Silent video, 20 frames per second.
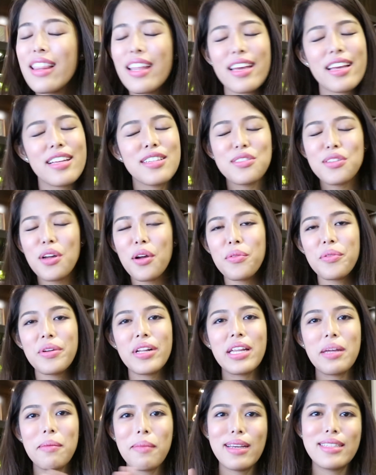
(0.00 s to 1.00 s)
Like, it's not
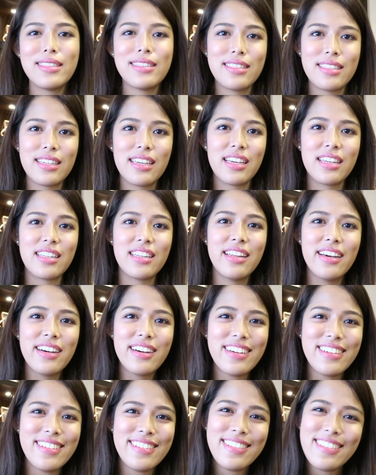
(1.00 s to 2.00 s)
really my scene.
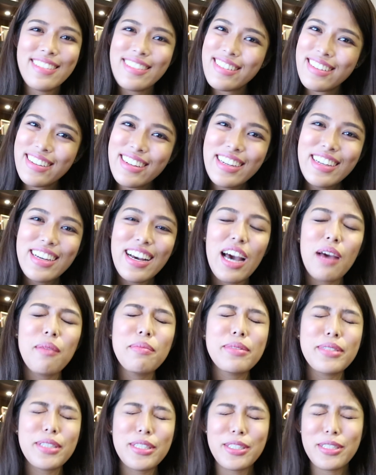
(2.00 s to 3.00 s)

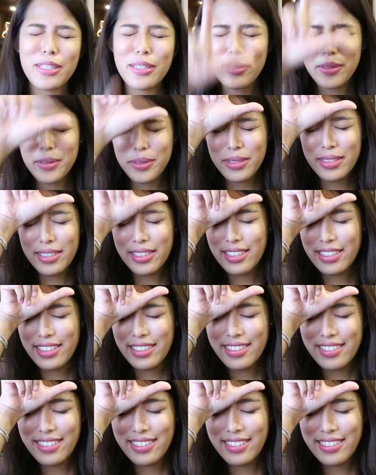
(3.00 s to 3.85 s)
I'm such a loser.